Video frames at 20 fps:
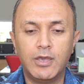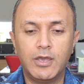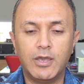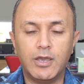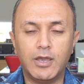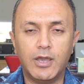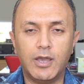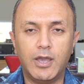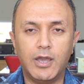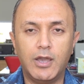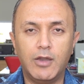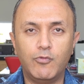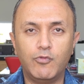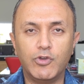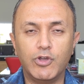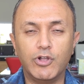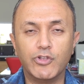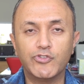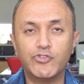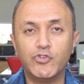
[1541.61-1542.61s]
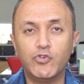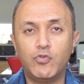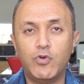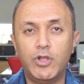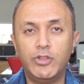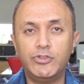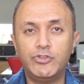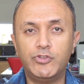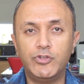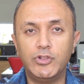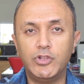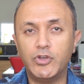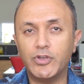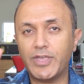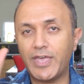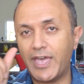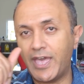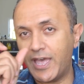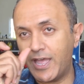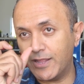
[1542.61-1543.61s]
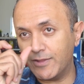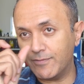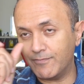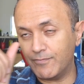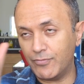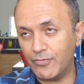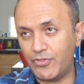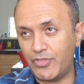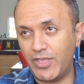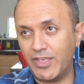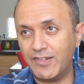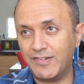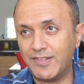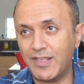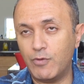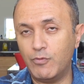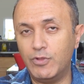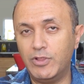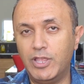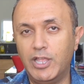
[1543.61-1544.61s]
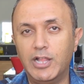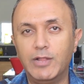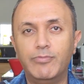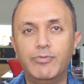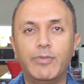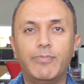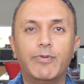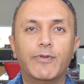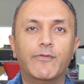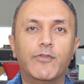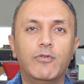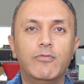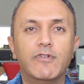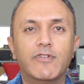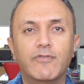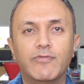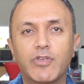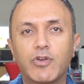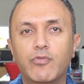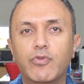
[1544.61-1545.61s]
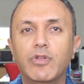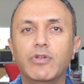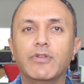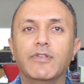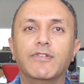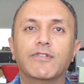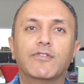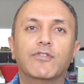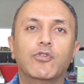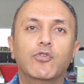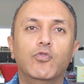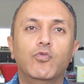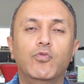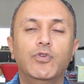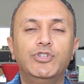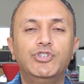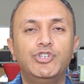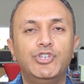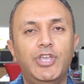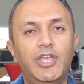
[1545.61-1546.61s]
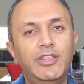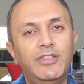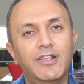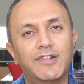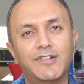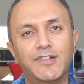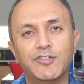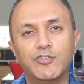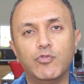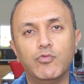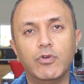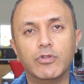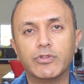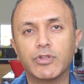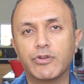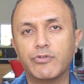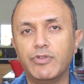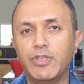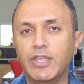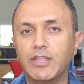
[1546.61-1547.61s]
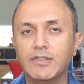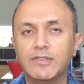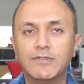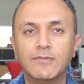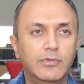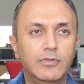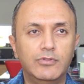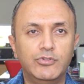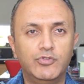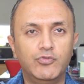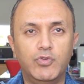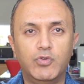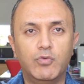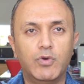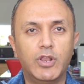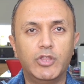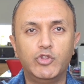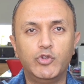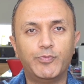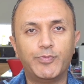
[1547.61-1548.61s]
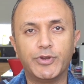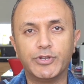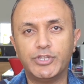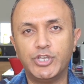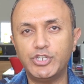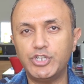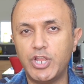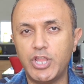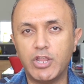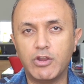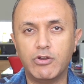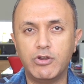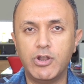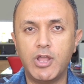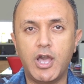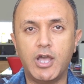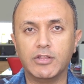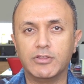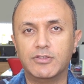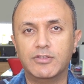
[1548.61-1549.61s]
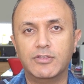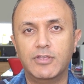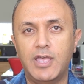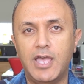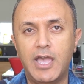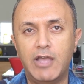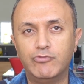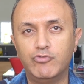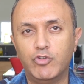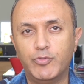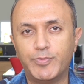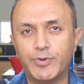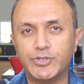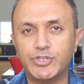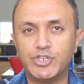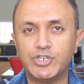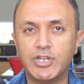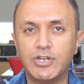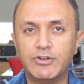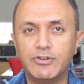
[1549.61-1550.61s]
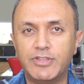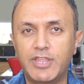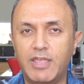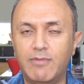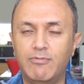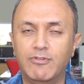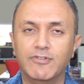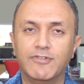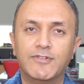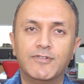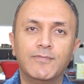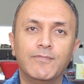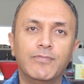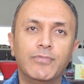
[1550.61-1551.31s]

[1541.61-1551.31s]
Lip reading: We also want to look at things that will help the performance of the queries. So which indexes do we want to create? Do we want to do partitioning or not? How do we partition our tables?